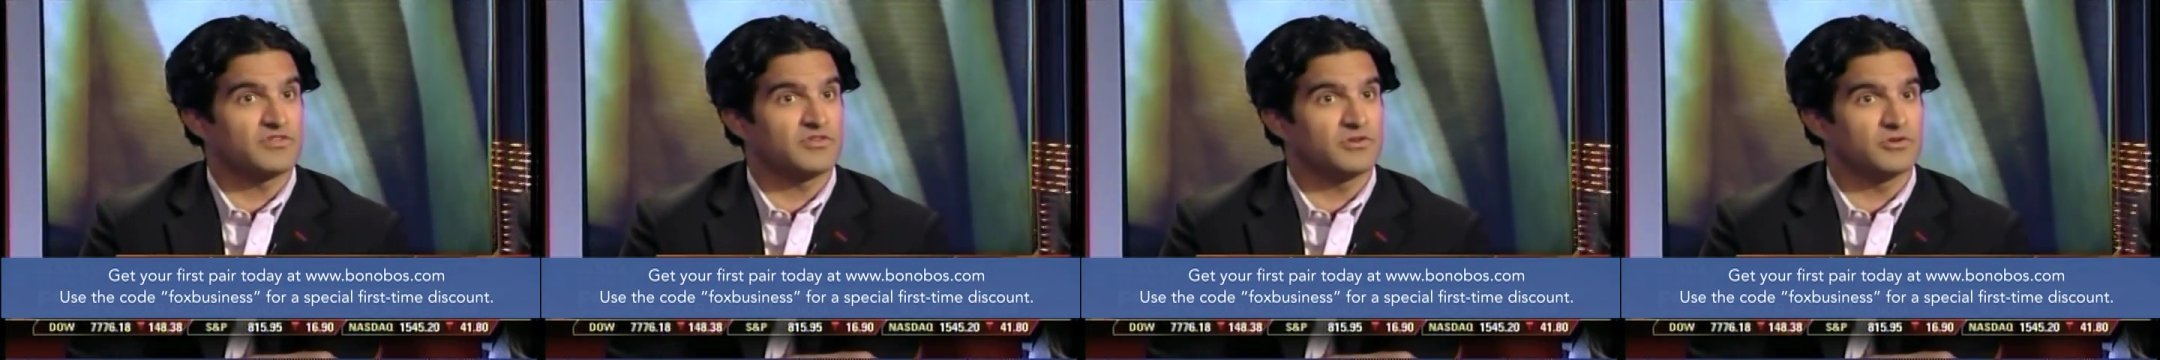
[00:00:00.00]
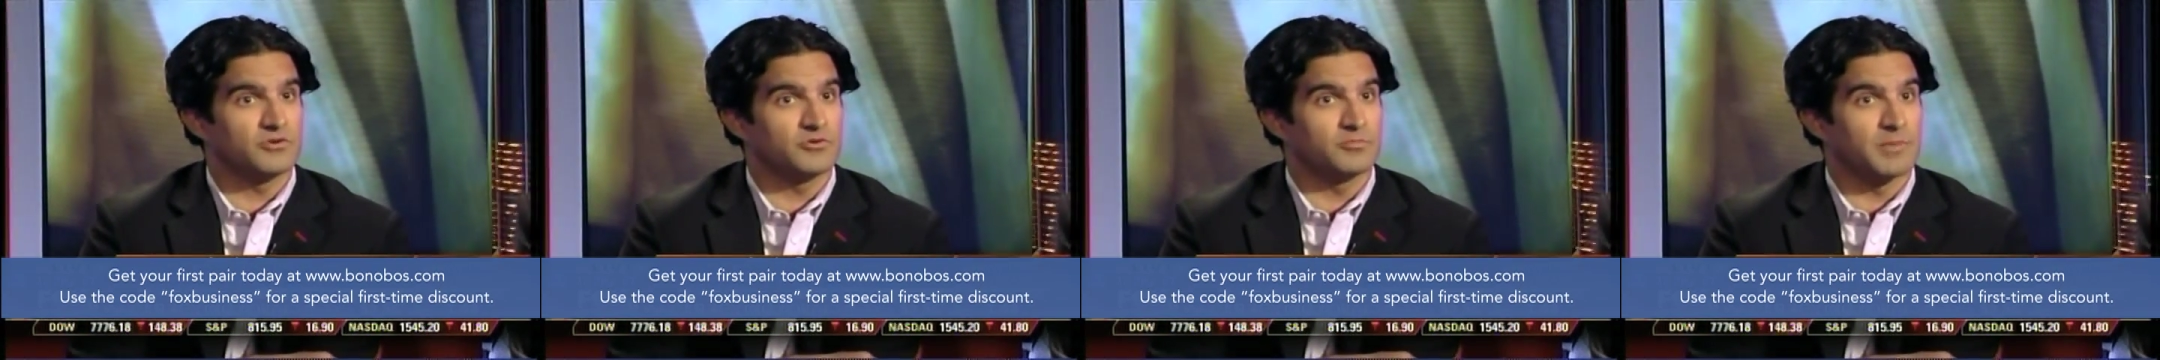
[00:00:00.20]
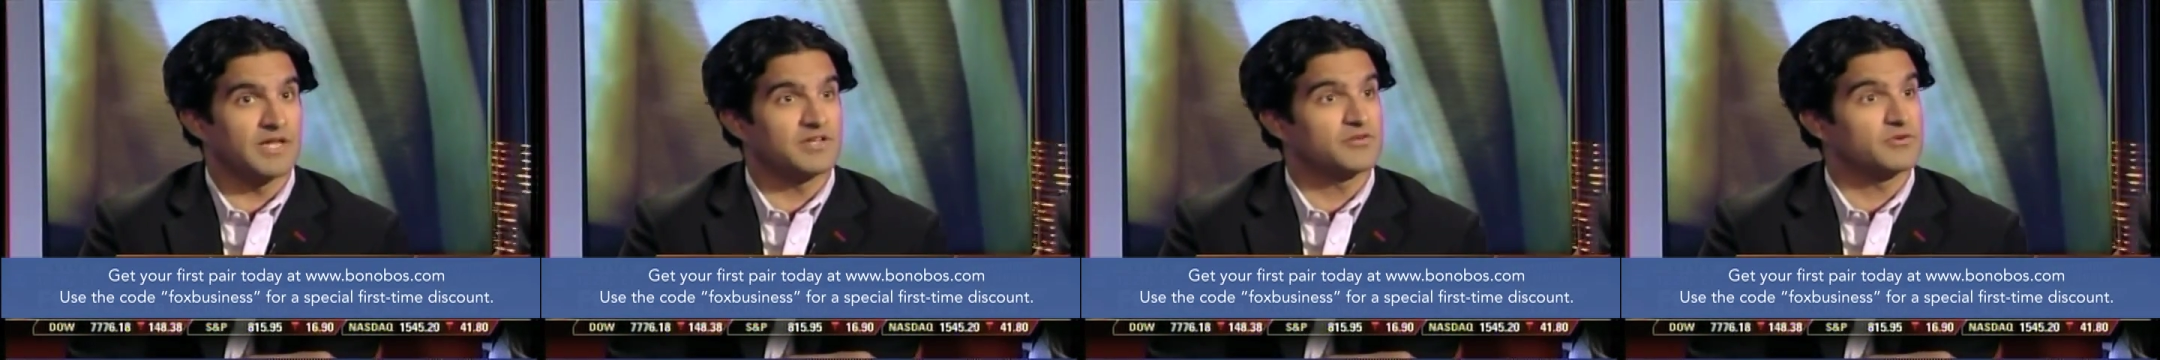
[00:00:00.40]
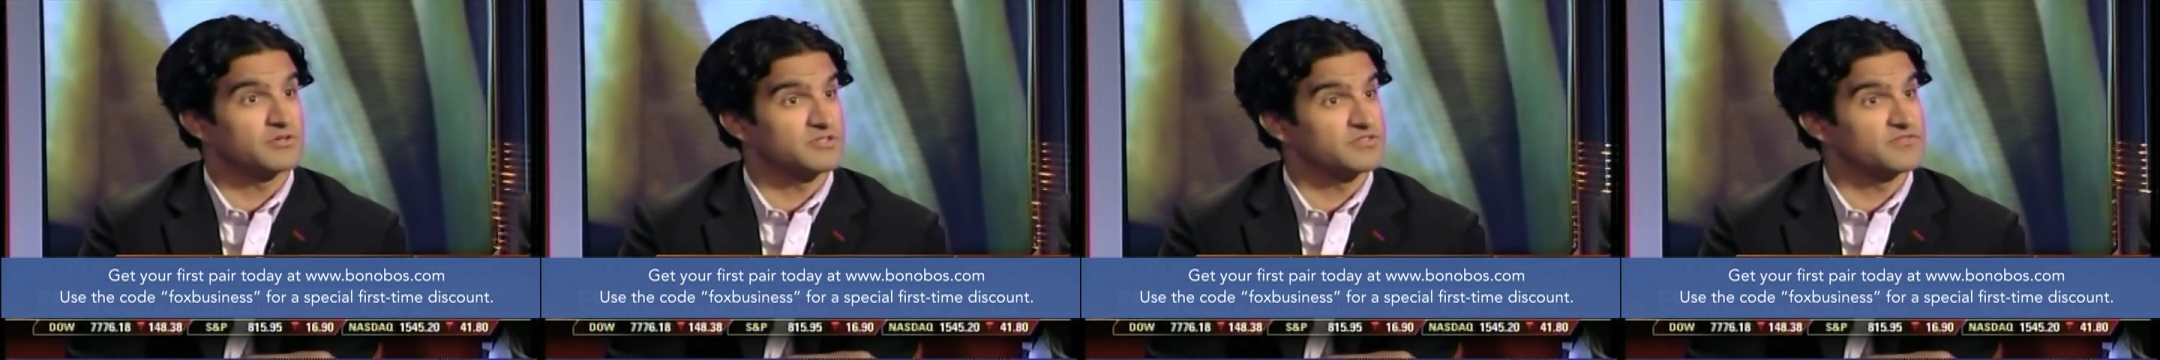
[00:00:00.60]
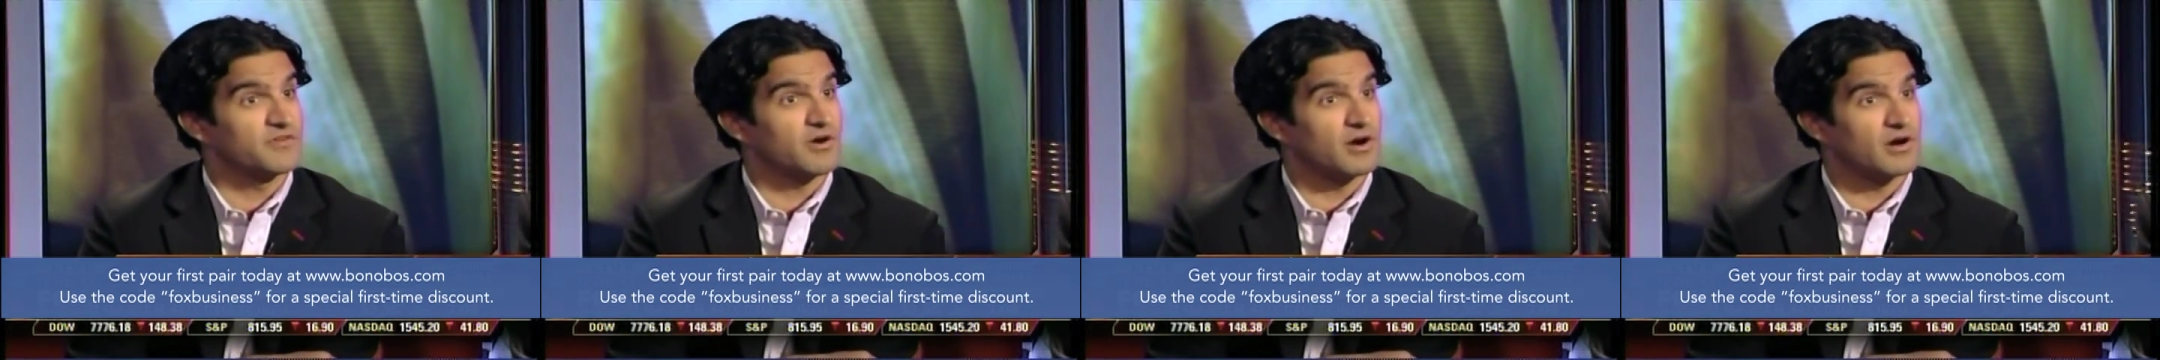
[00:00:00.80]
two
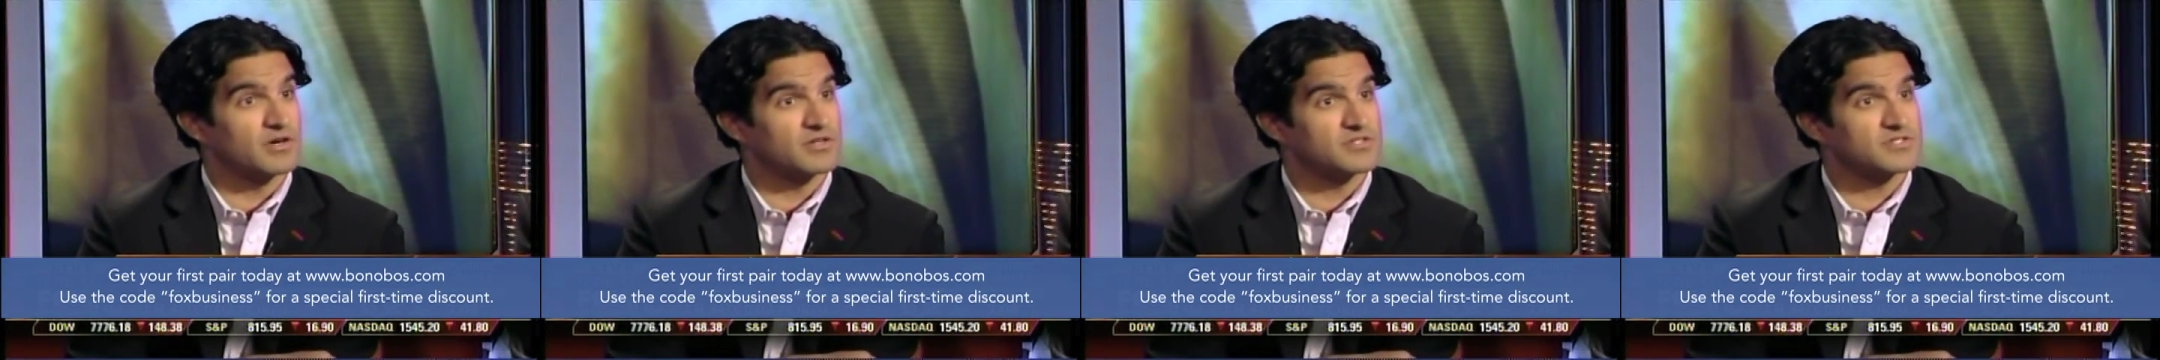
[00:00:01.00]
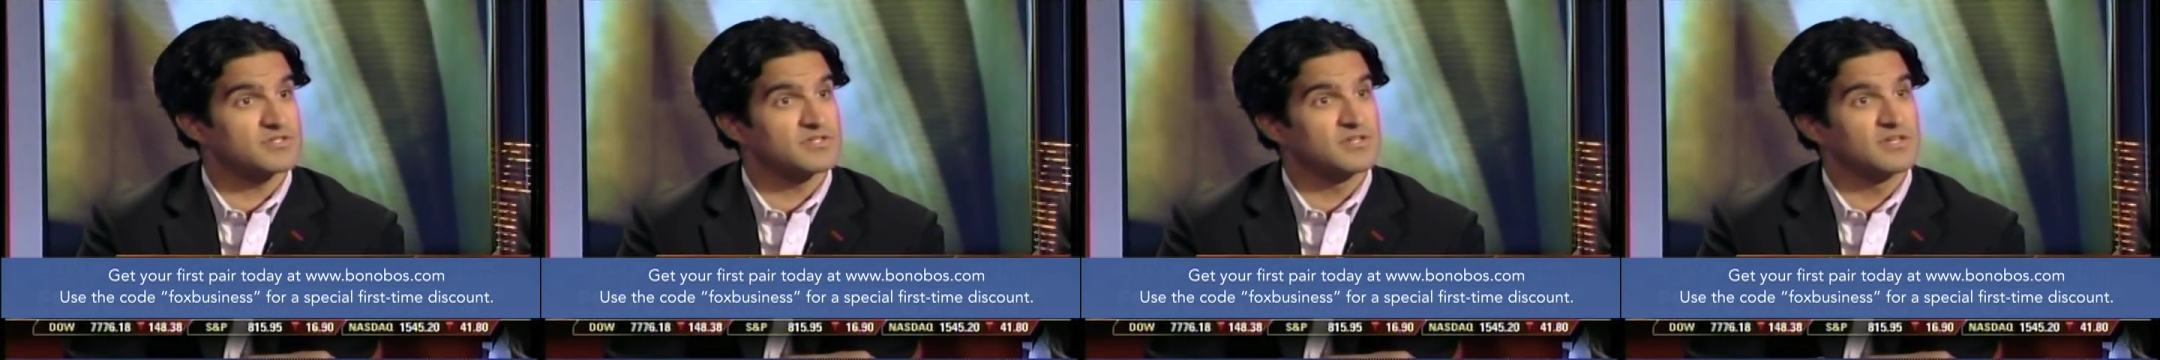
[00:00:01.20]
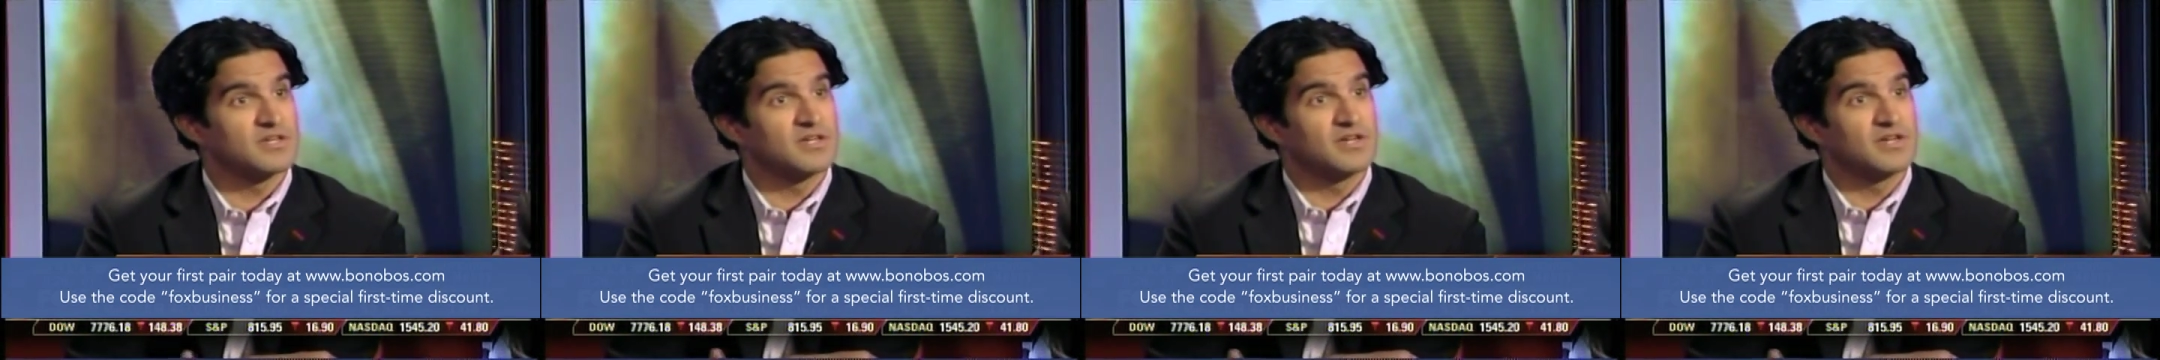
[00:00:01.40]
mentors of ours